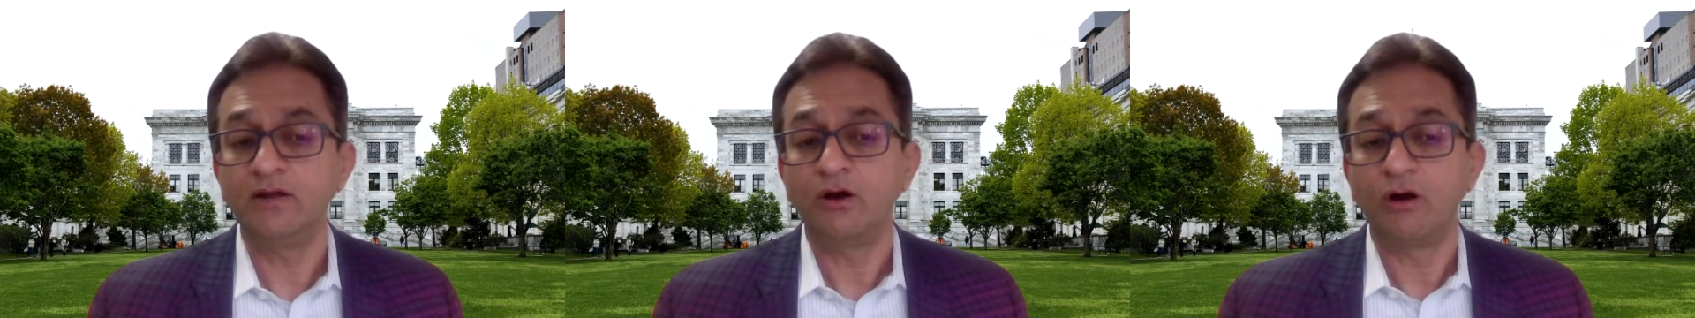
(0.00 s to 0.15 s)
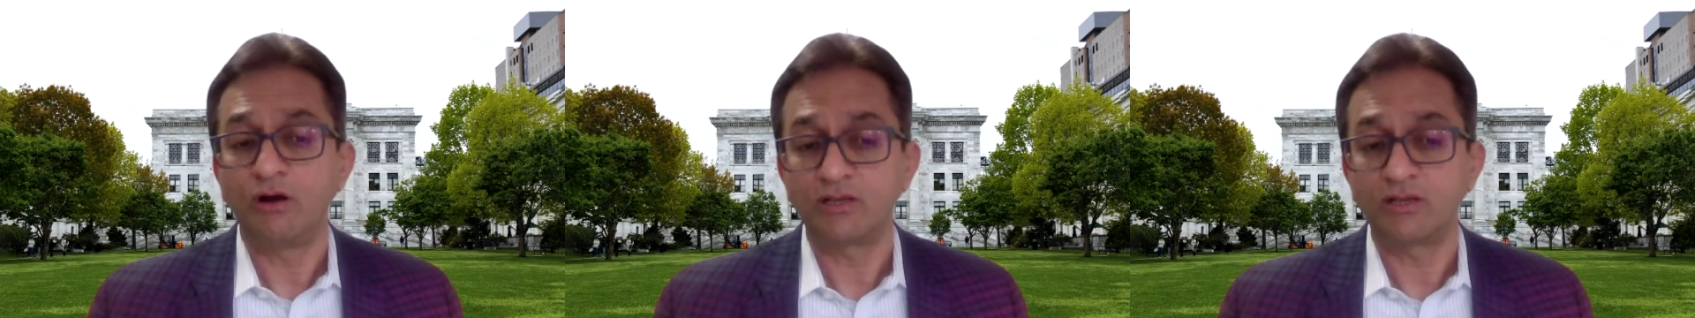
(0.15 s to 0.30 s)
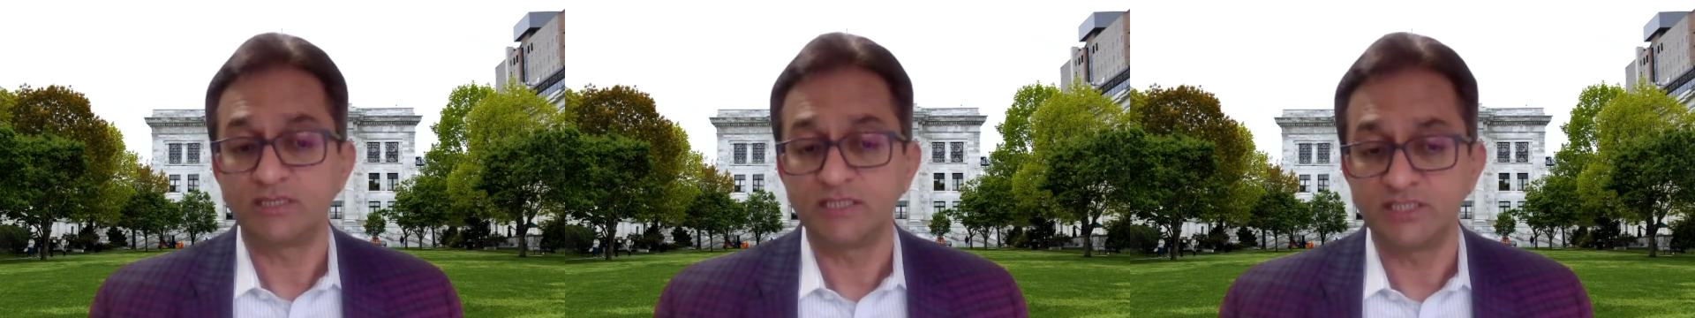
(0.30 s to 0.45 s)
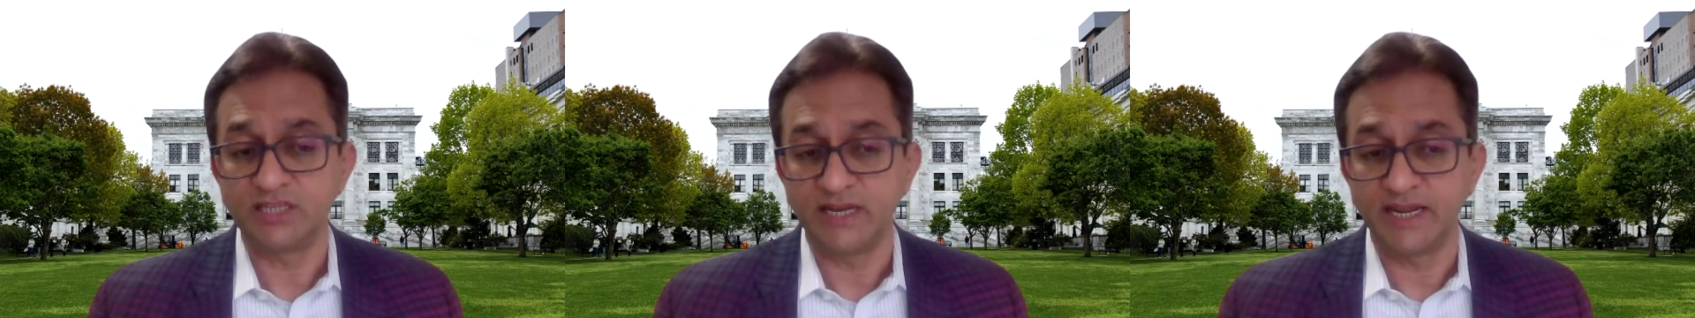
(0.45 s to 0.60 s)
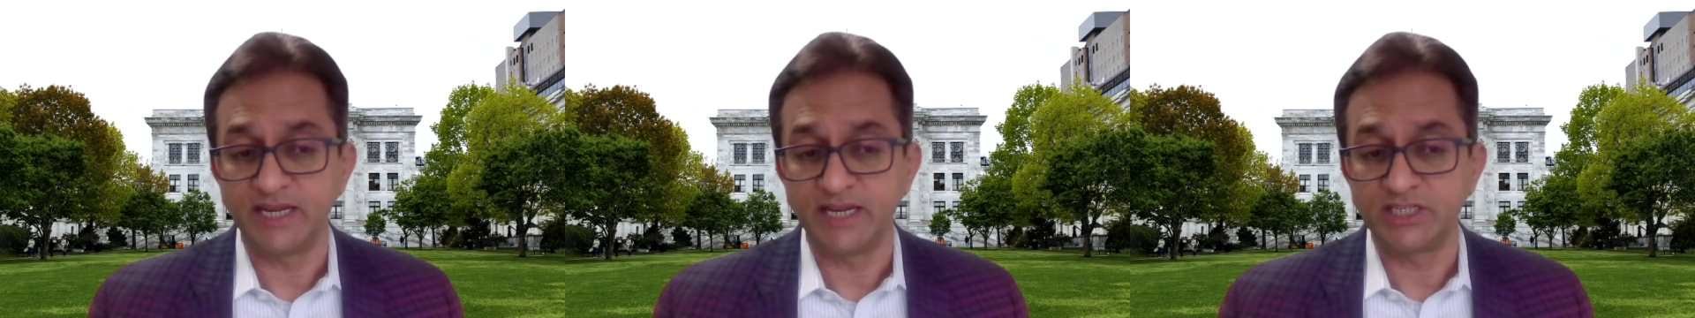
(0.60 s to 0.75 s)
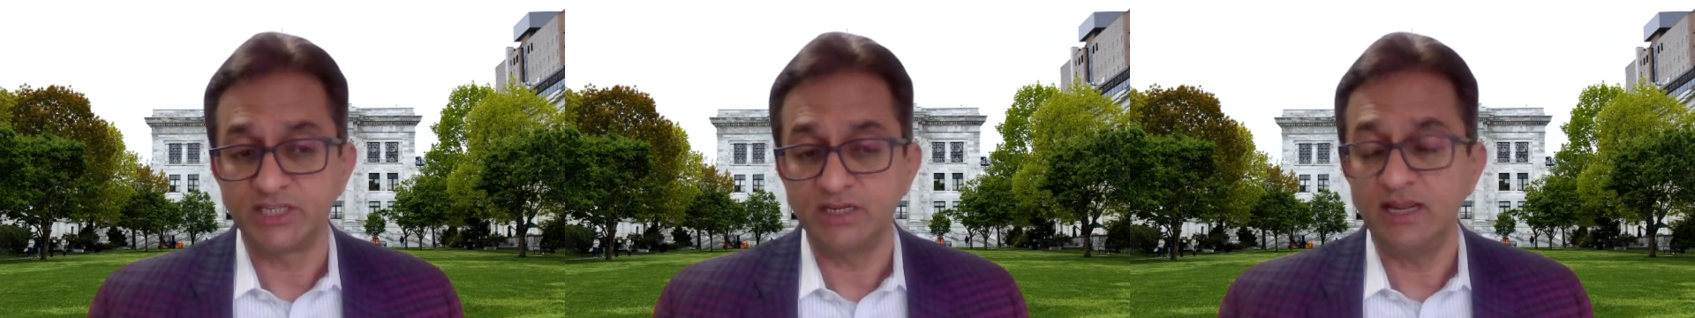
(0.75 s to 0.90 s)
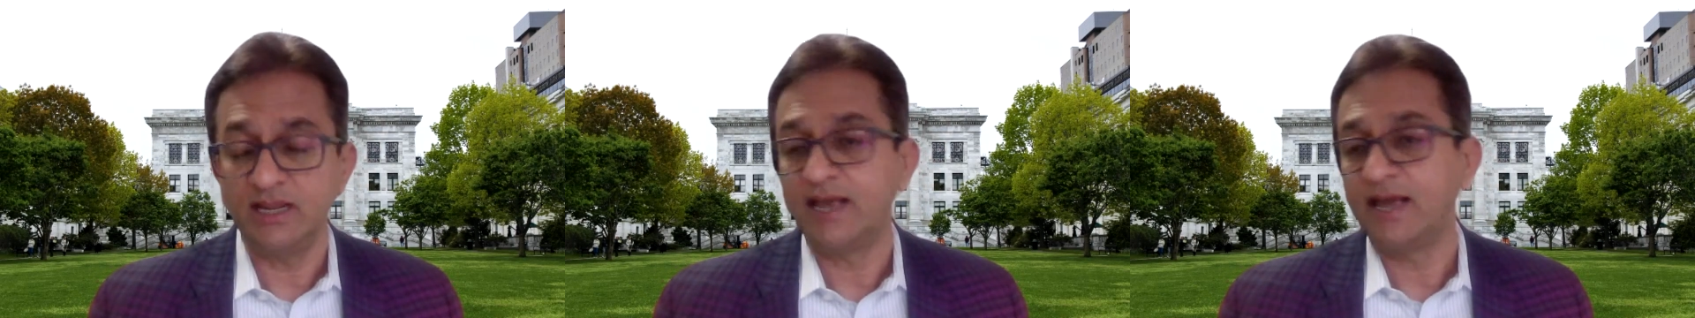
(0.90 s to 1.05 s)

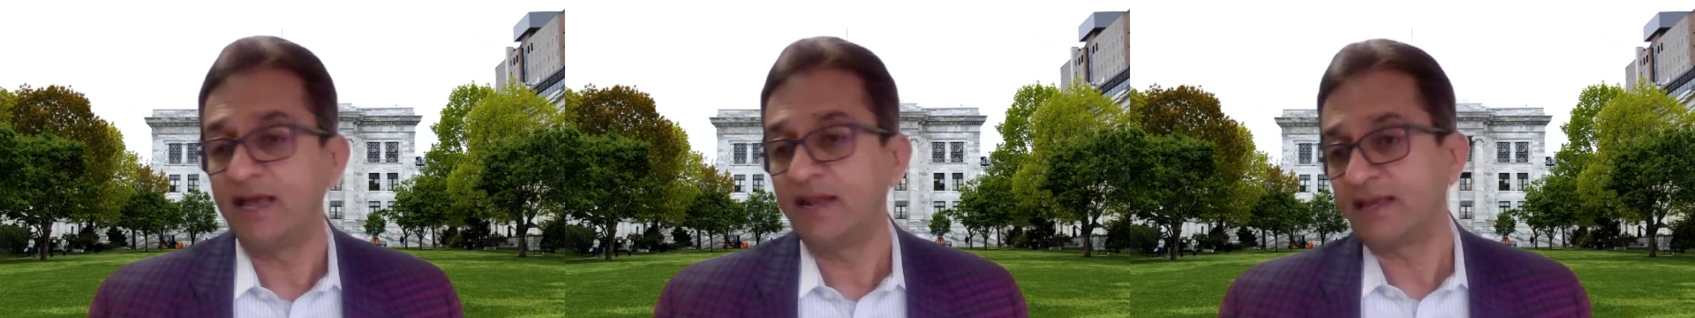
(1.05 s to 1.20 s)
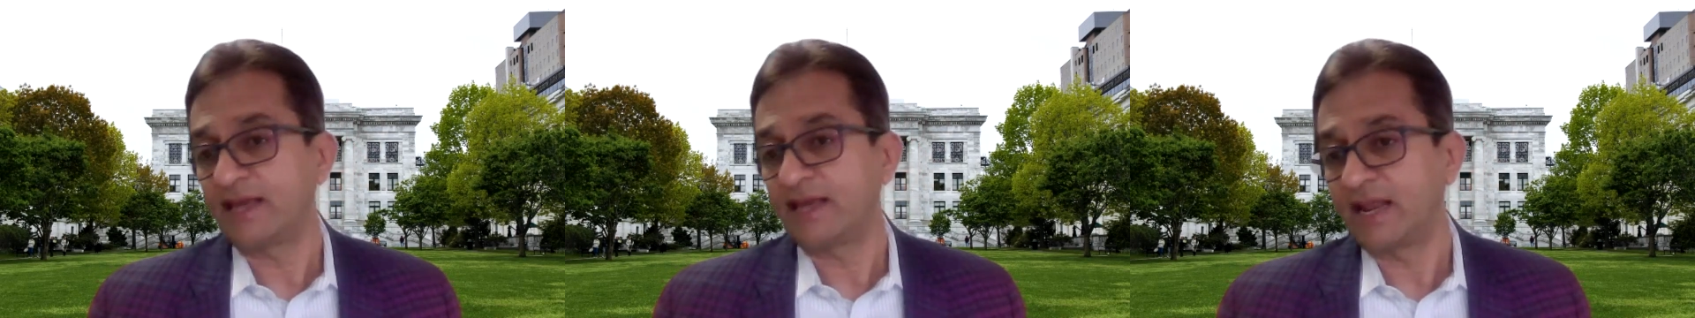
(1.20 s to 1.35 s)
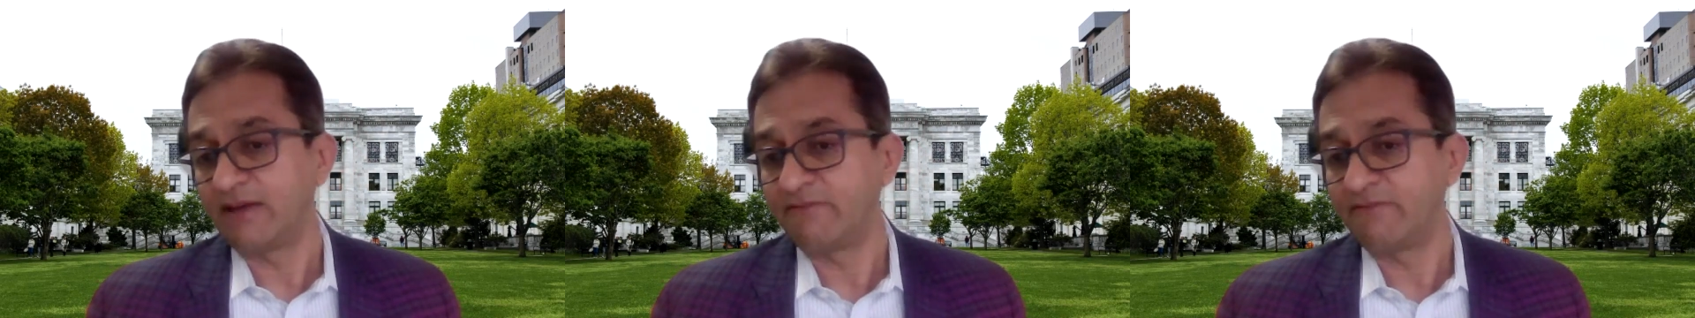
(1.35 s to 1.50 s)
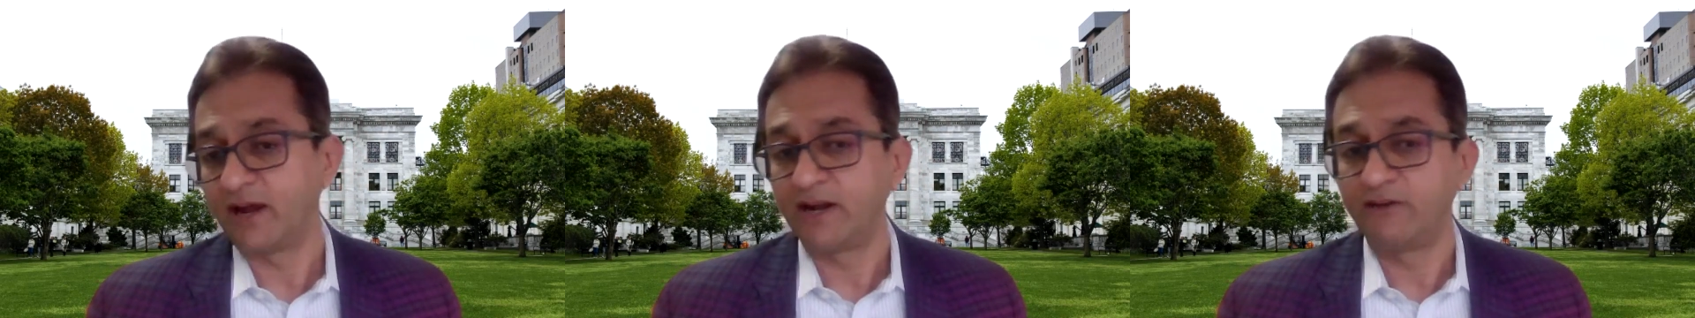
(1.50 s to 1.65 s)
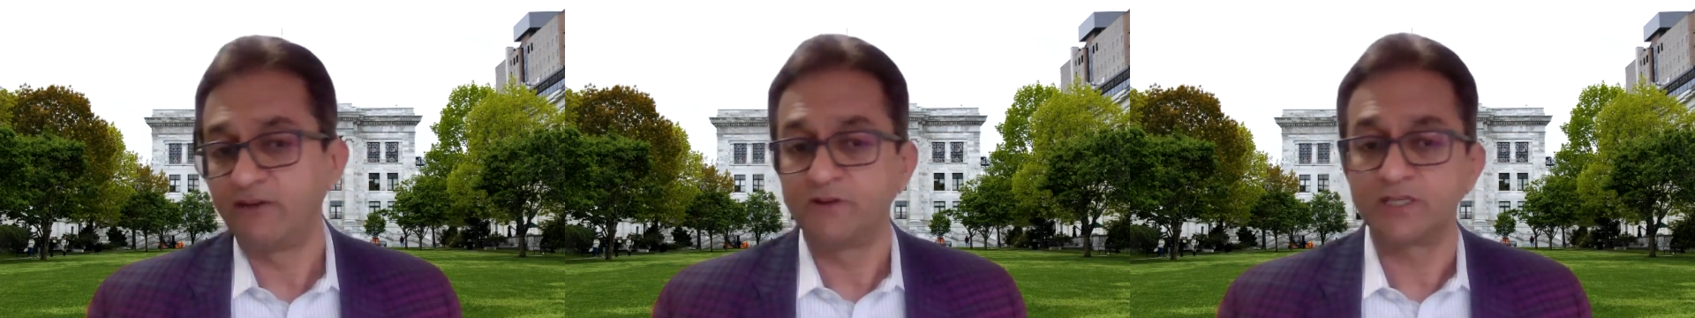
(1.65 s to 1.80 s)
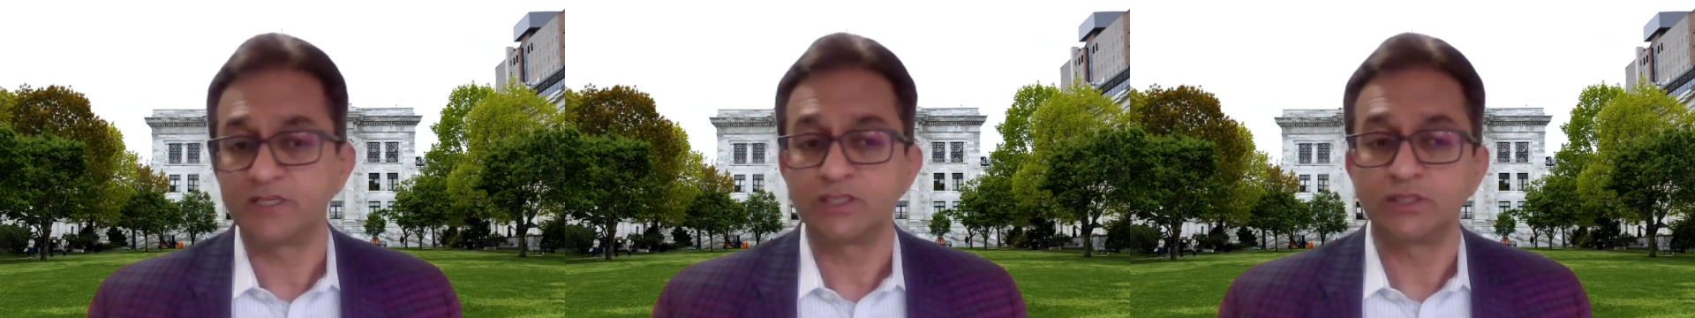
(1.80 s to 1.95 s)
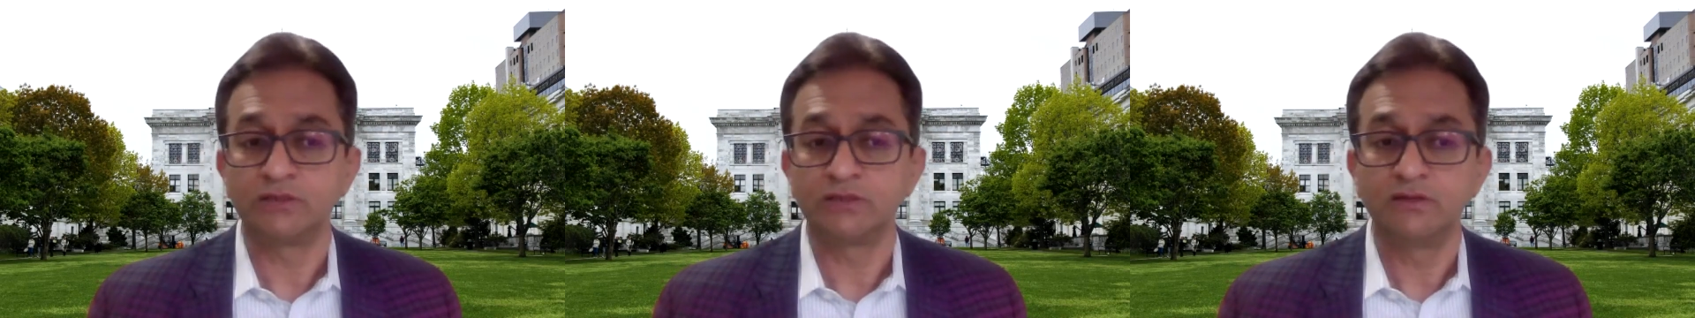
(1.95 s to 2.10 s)
oxygenation and can have adverse